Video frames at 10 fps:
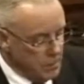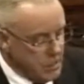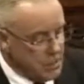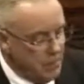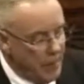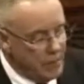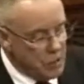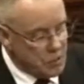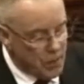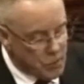
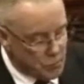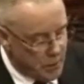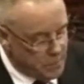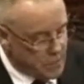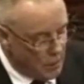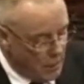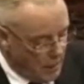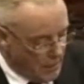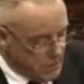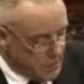Tasmanian Special Timbers
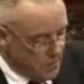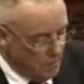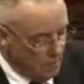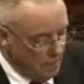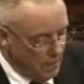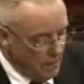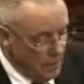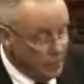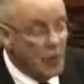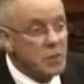Alliance.
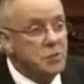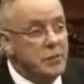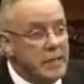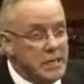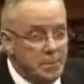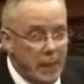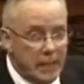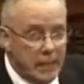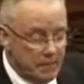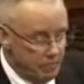Forestry
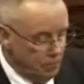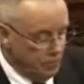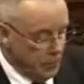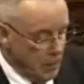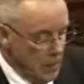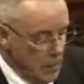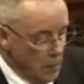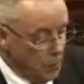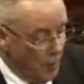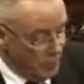Tasmania.
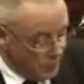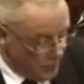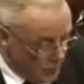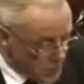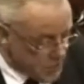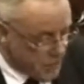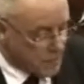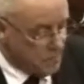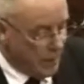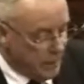Private Forest
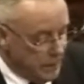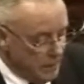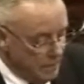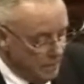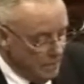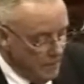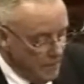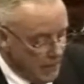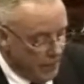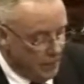Tasmania.
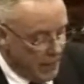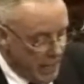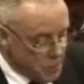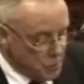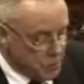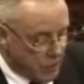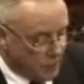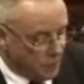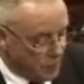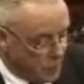And the National
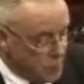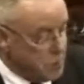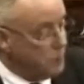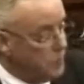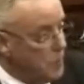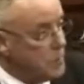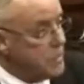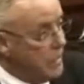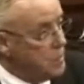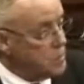Centre for Future
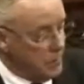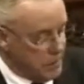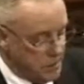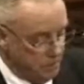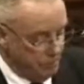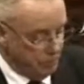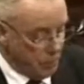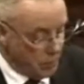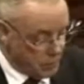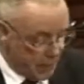Forest Industries,
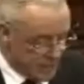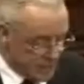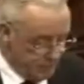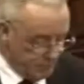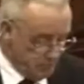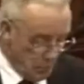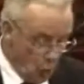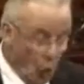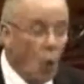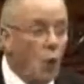UTAS.
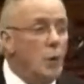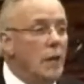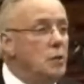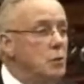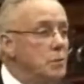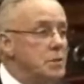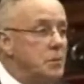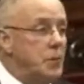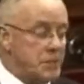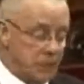All well and good,
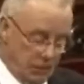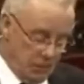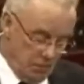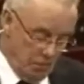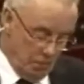Mr. President.